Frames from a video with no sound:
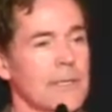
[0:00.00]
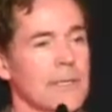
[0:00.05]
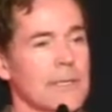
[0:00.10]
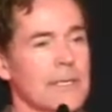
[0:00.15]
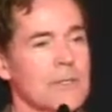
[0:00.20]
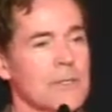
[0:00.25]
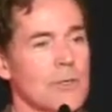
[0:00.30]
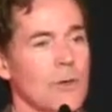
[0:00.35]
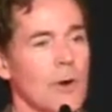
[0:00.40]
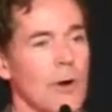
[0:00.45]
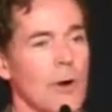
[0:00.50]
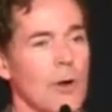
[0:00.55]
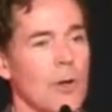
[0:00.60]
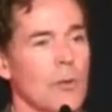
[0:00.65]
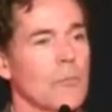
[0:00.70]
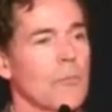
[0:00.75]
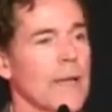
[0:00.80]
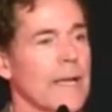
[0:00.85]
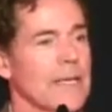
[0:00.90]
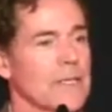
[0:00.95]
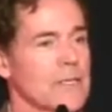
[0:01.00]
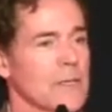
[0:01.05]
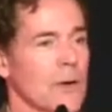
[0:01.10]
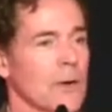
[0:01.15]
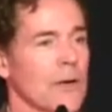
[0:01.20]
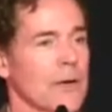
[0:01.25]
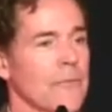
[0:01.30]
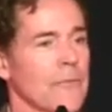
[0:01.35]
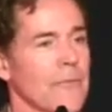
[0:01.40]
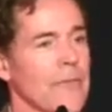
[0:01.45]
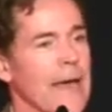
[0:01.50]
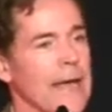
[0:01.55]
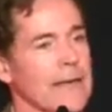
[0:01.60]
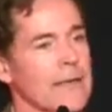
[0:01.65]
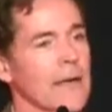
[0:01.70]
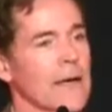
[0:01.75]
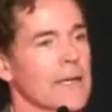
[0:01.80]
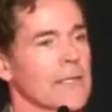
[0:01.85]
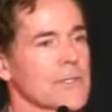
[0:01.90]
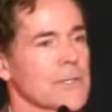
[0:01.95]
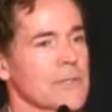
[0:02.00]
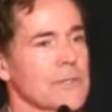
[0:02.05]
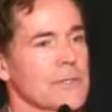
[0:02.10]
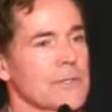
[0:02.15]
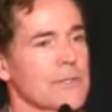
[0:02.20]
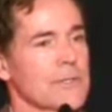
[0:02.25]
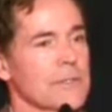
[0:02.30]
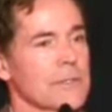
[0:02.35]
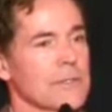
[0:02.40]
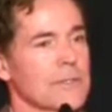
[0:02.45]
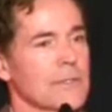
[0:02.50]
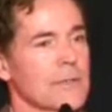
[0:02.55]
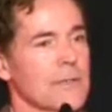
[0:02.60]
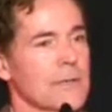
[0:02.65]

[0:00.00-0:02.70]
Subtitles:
It's all based on that consciousness.